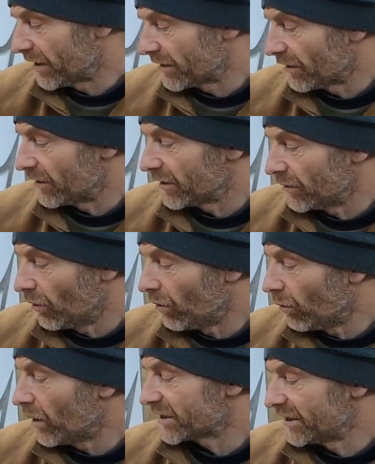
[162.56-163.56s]
me that you
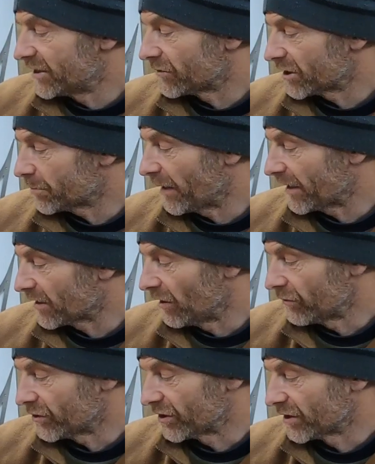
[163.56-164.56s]
always need to respect
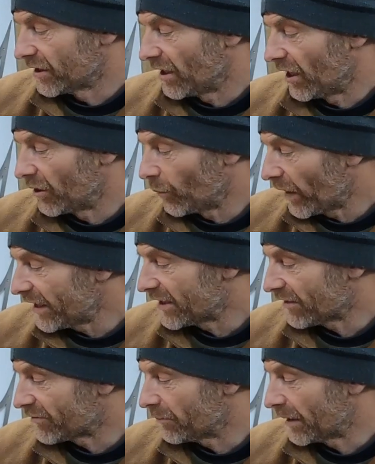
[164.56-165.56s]
cultures and the way
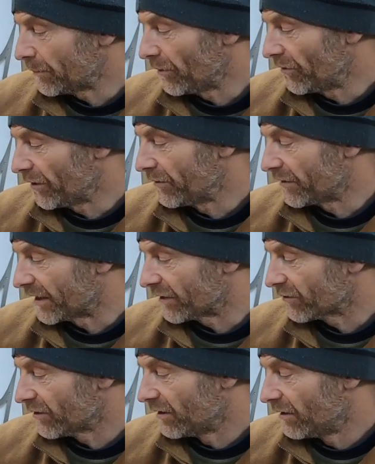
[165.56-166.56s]
different people do
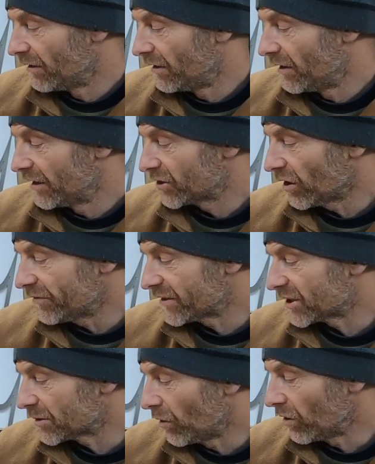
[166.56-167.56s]
things. It's often
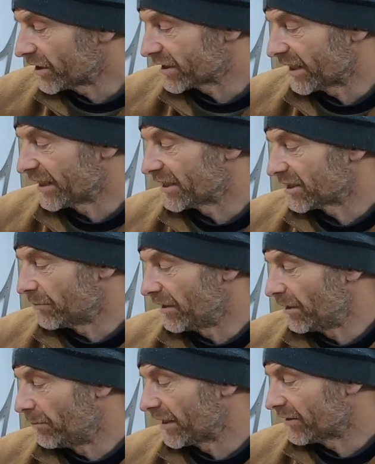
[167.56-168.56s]
the smallest things that mean
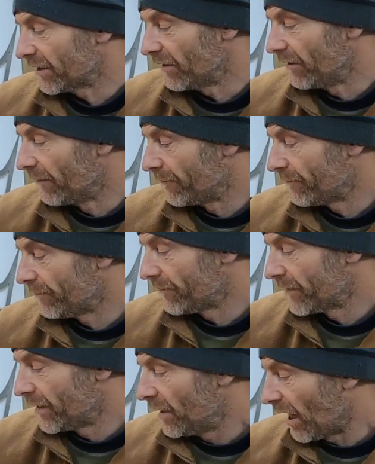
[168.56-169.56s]
a big deal.
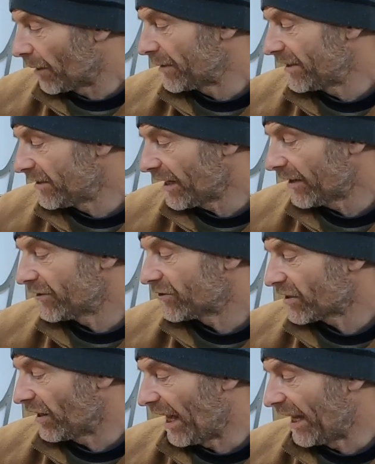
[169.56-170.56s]
I mean, now you tell